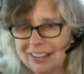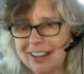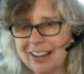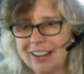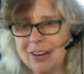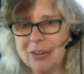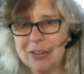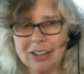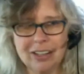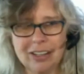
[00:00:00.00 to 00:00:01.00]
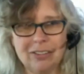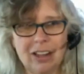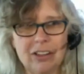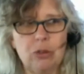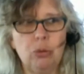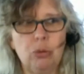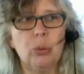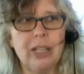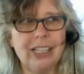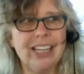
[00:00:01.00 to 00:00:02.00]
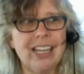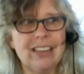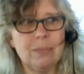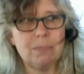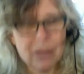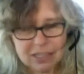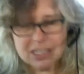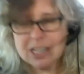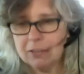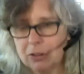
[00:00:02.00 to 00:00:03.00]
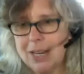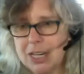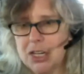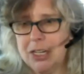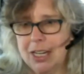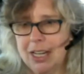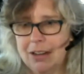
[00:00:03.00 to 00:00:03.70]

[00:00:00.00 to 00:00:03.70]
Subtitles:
how you really get the best information